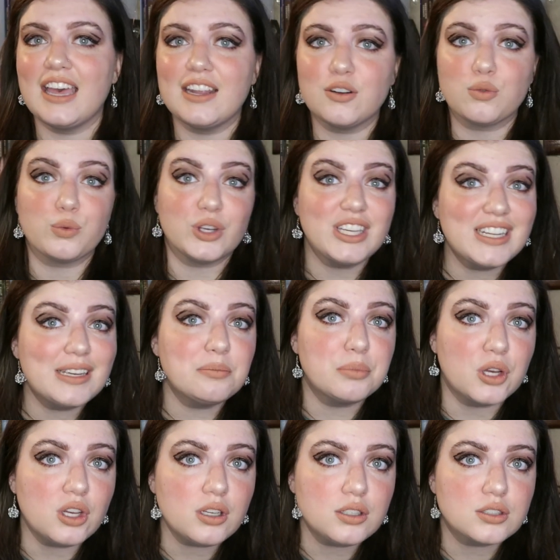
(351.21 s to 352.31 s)
and reading
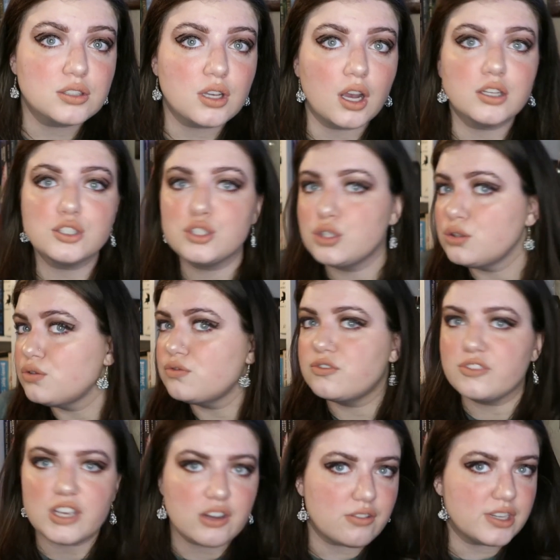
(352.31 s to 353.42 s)
books are two
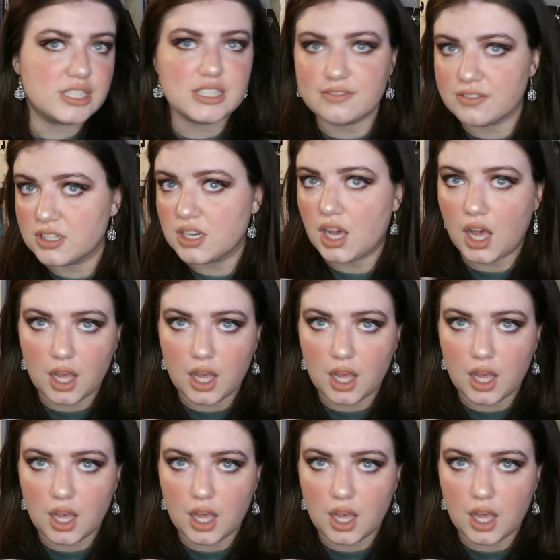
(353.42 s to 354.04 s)
very different